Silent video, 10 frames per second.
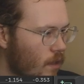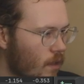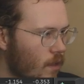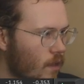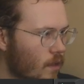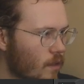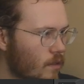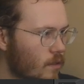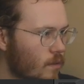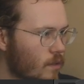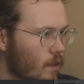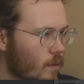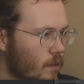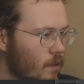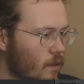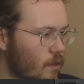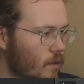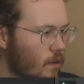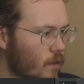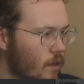Because we start with
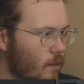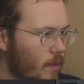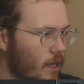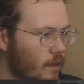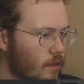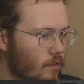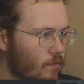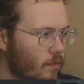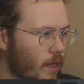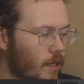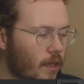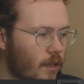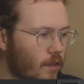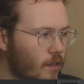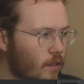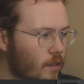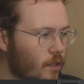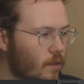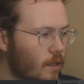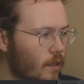making this radiator
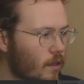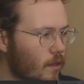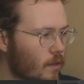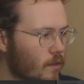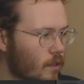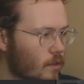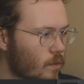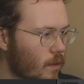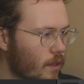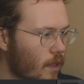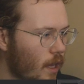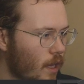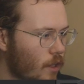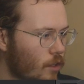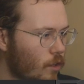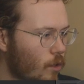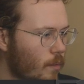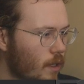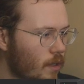unit. It starts with a cube,